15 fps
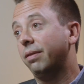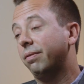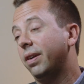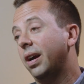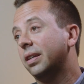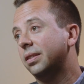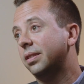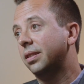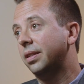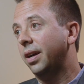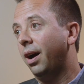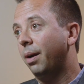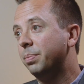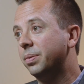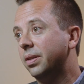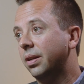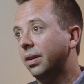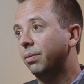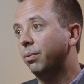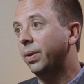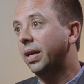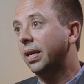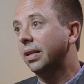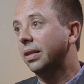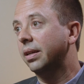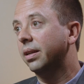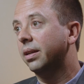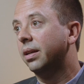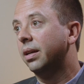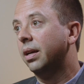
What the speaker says: In fact, it did the opposite, it weakened it.